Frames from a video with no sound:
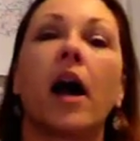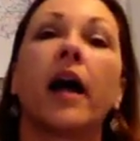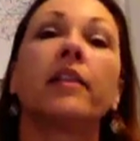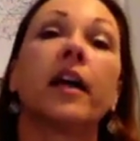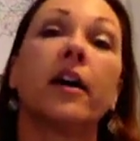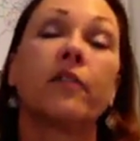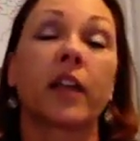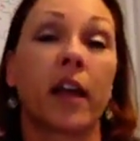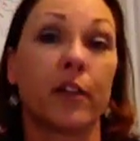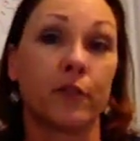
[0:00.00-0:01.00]
I love the
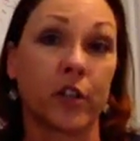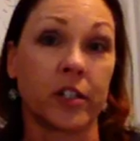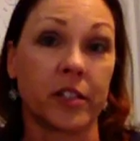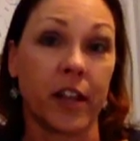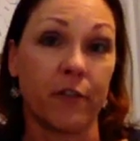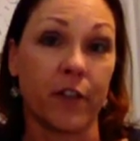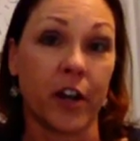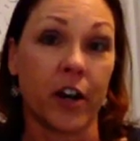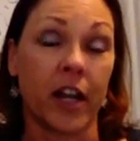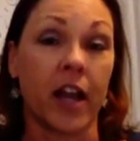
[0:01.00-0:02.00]
California State
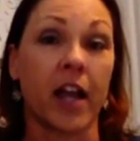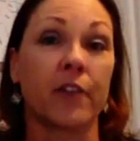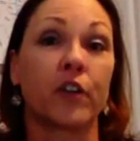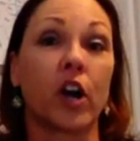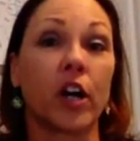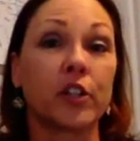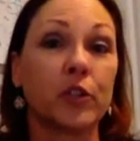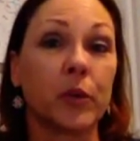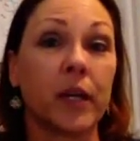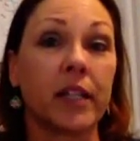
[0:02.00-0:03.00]
Fair, and I have gone
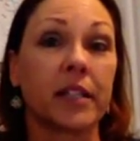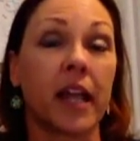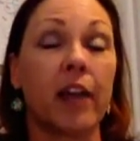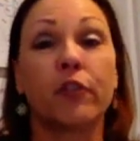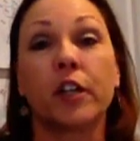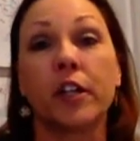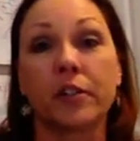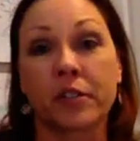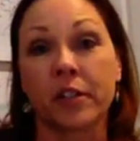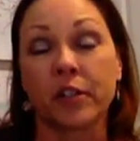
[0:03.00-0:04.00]
to it every year
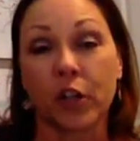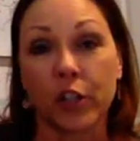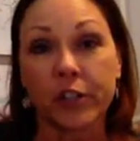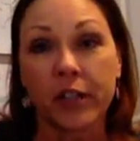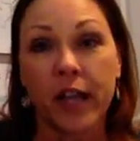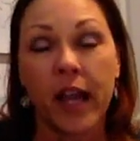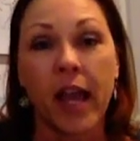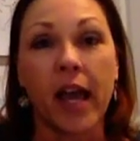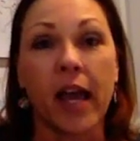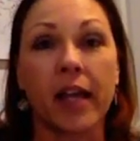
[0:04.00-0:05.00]
as an adult,
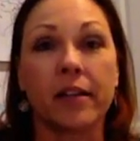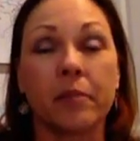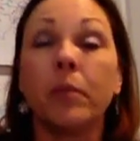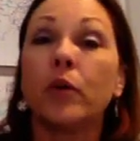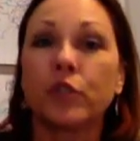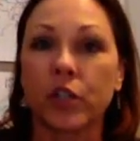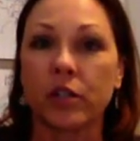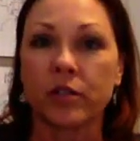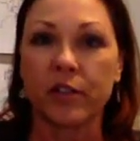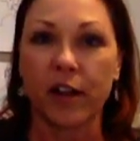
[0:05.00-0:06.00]
and most
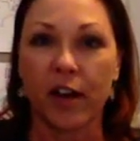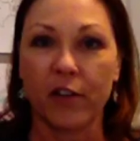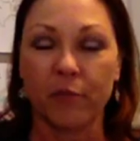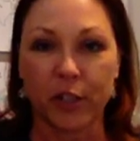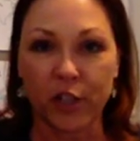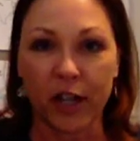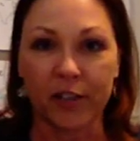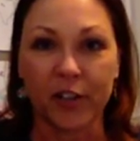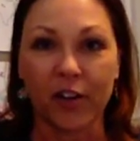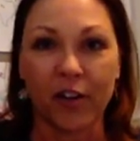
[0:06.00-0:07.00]
years of my
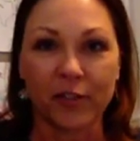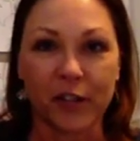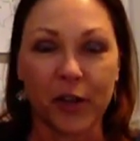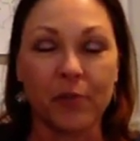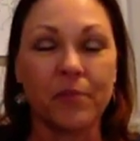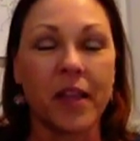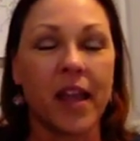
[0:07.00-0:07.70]
childhood also.